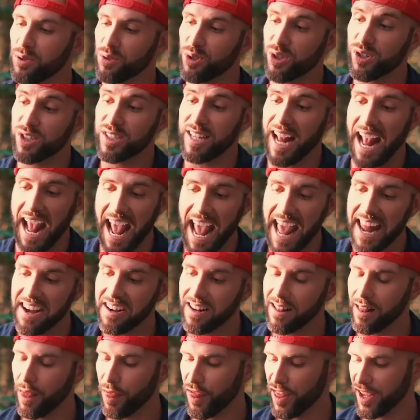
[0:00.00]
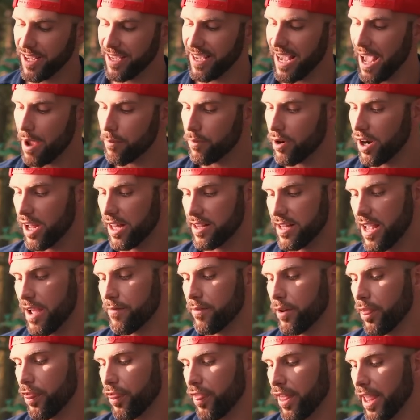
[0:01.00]
to just handle the camera and
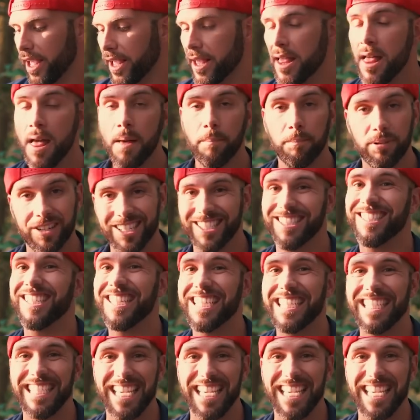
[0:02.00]
everything. But is it a